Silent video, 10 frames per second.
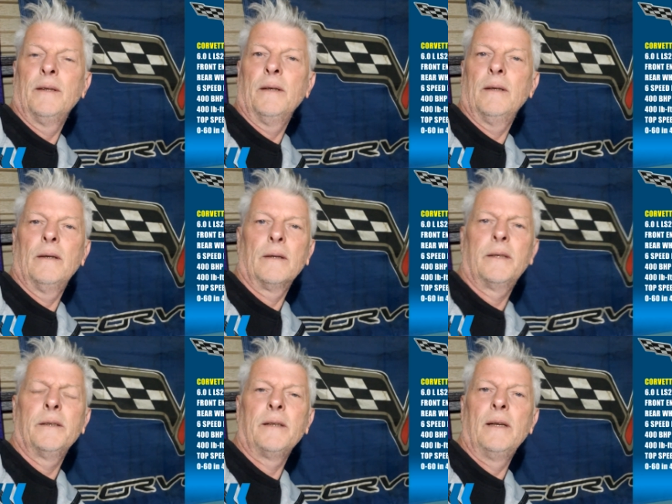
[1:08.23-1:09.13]
but uh,
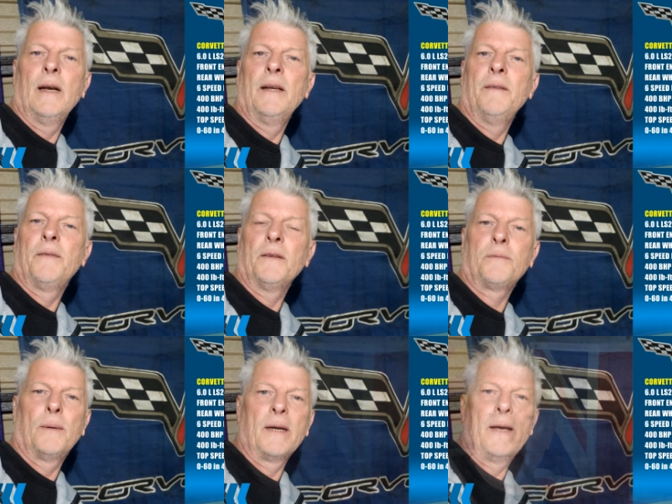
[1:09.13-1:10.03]
couldn't leave
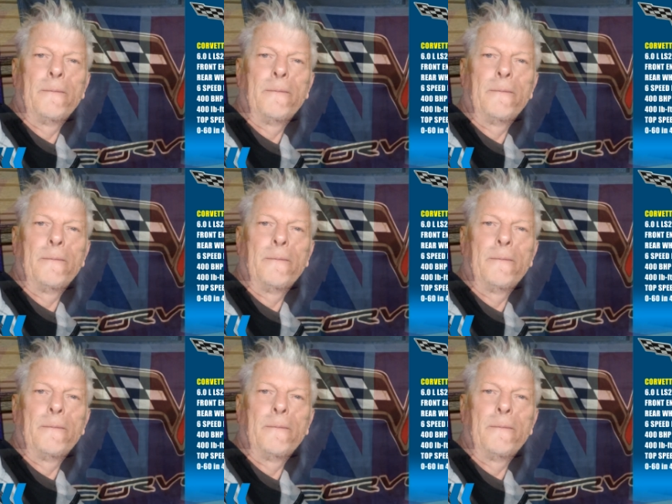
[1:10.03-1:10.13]
this one in out.